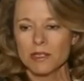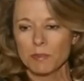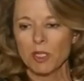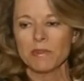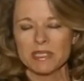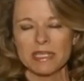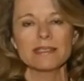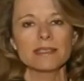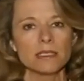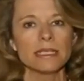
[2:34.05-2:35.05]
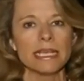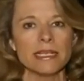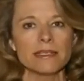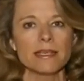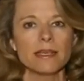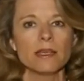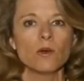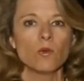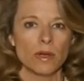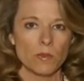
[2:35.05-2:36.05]
diplomacy still needs
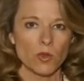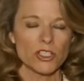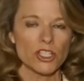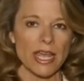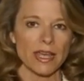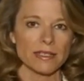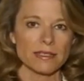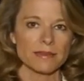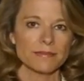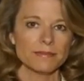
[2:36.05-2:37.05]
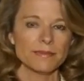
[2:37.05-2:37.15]
one more chance.